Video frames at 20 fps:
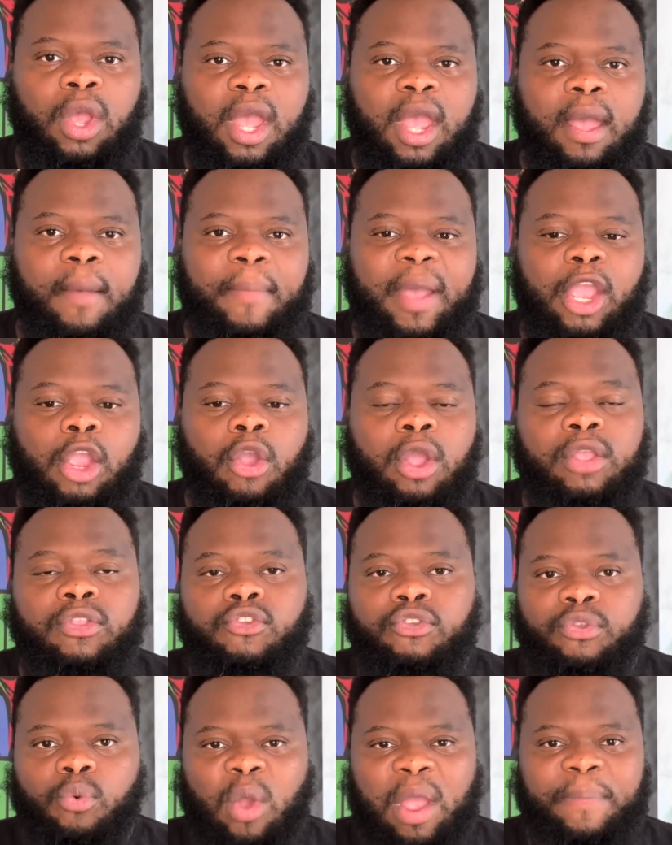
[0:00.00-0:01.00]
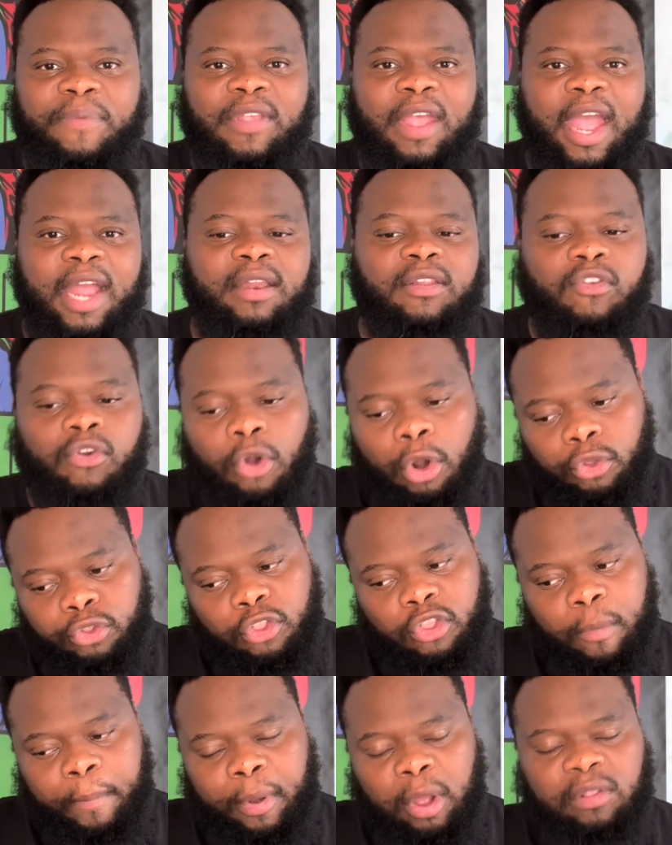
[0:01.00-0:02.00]
by going to the website, scroll to
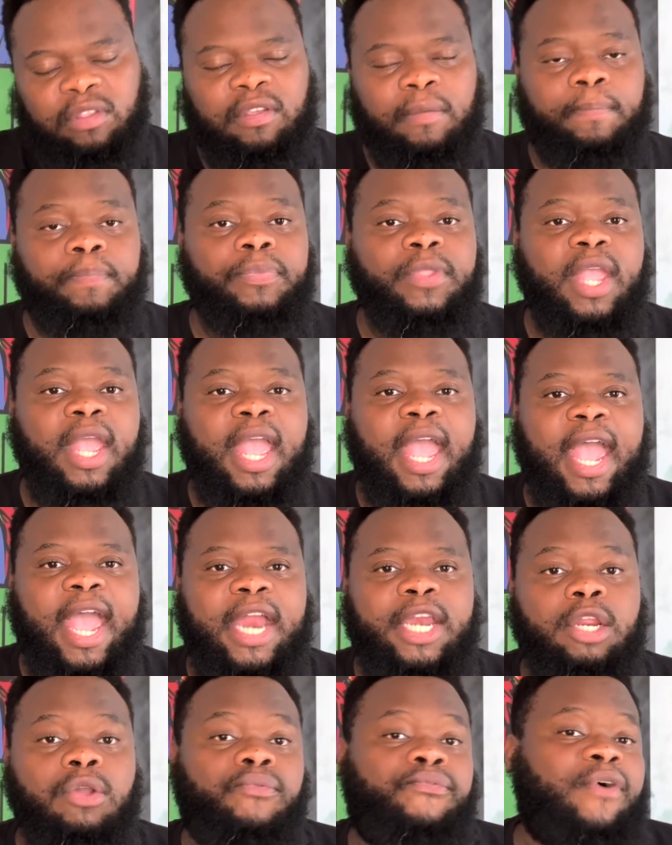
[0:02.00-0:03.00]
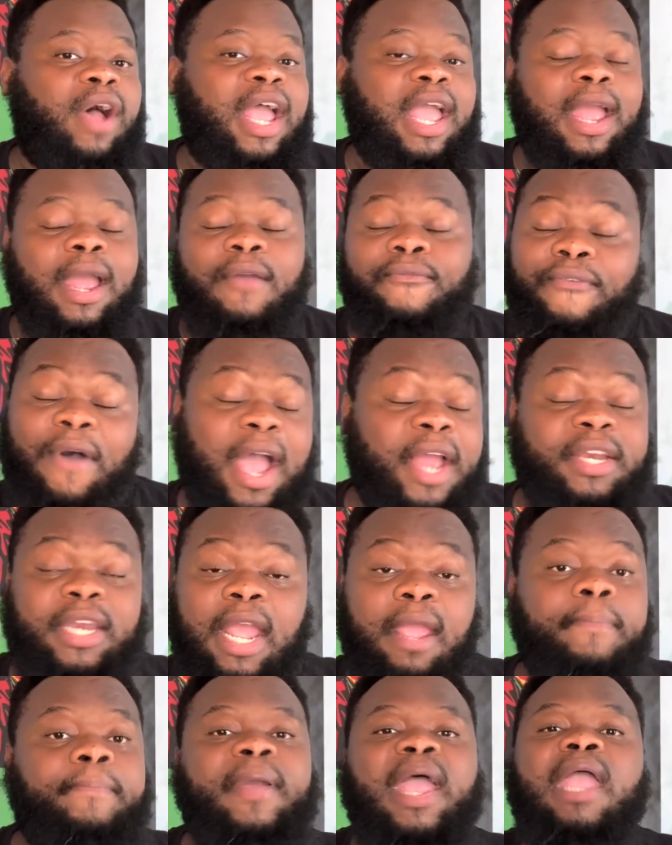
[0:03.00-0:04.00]
the bottom, and you'll find
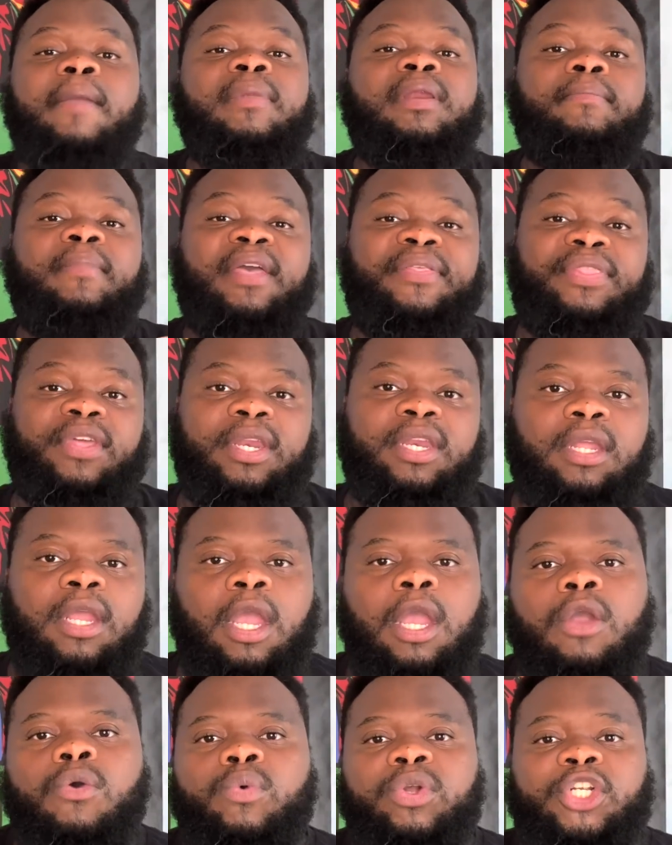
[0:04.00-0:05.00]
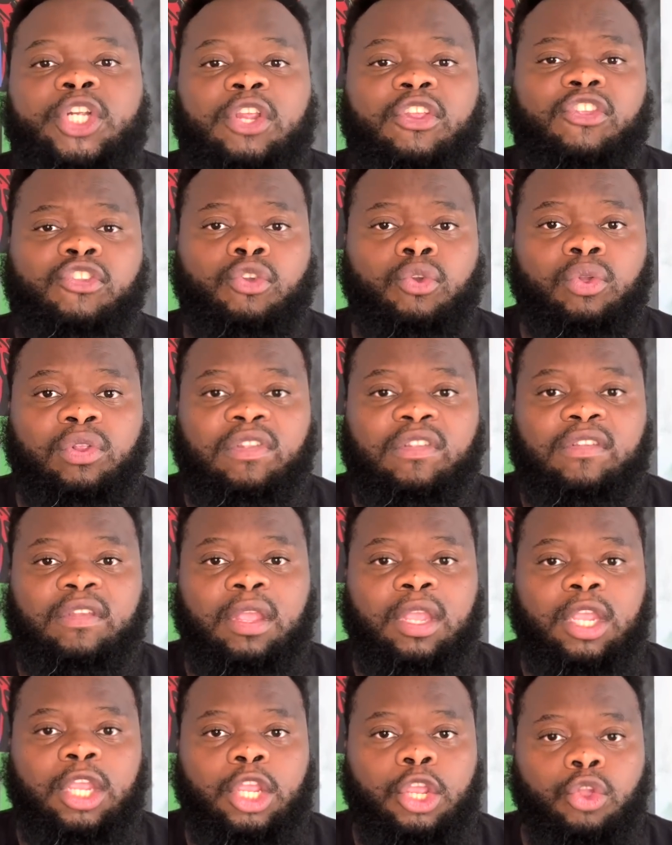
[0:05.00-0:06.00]
a payment method which suits
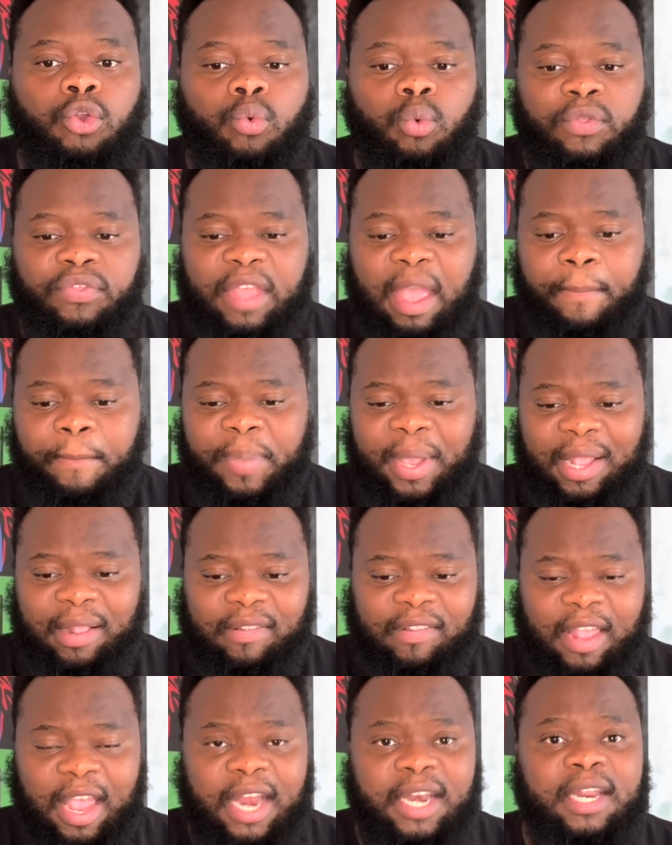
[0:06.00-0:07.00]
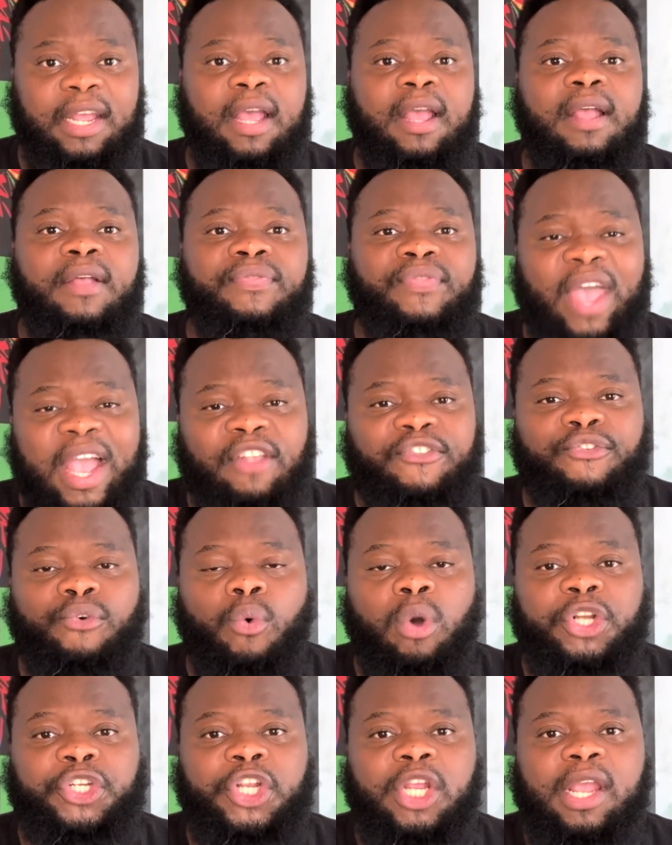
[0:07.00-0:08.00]
you. With that being said, thanks for
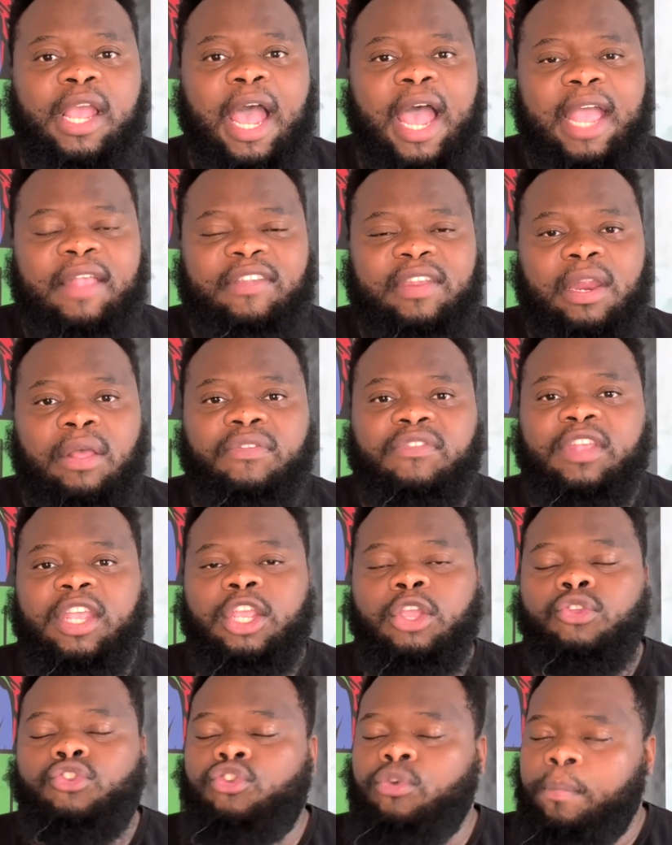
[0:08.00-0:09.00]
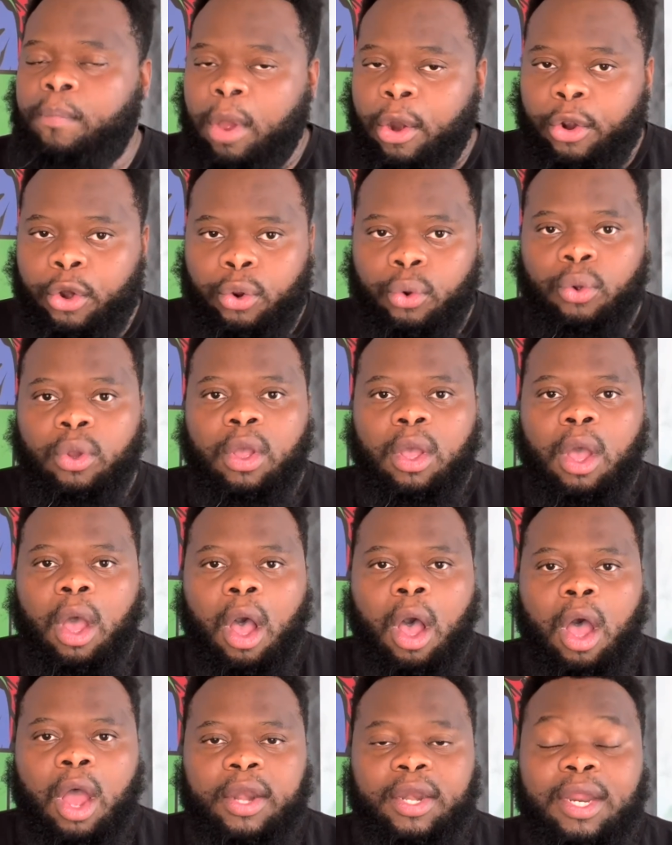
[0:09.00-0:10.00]
watching, guys, and I'll see you tomorrow
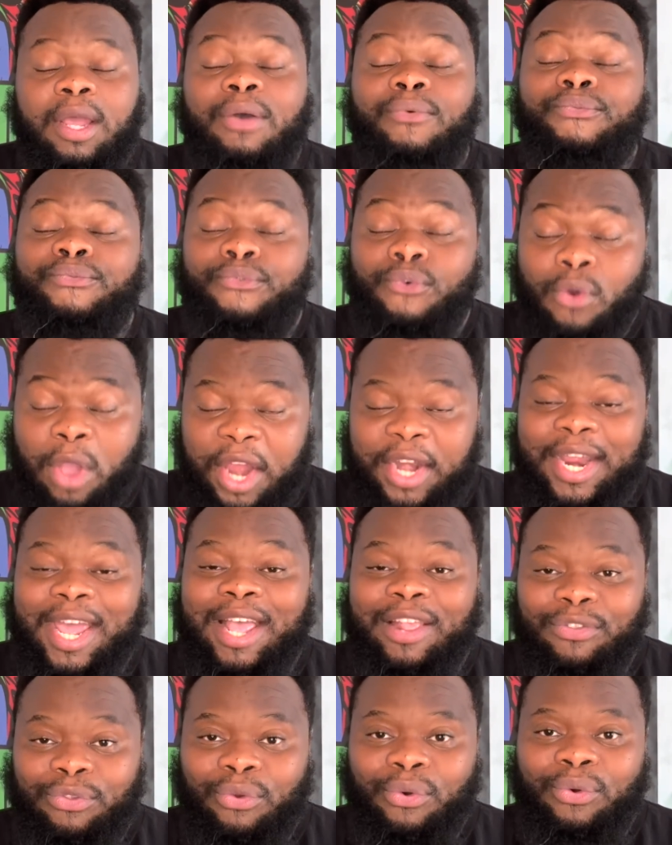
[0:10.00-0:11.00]
on Vuka Nazo.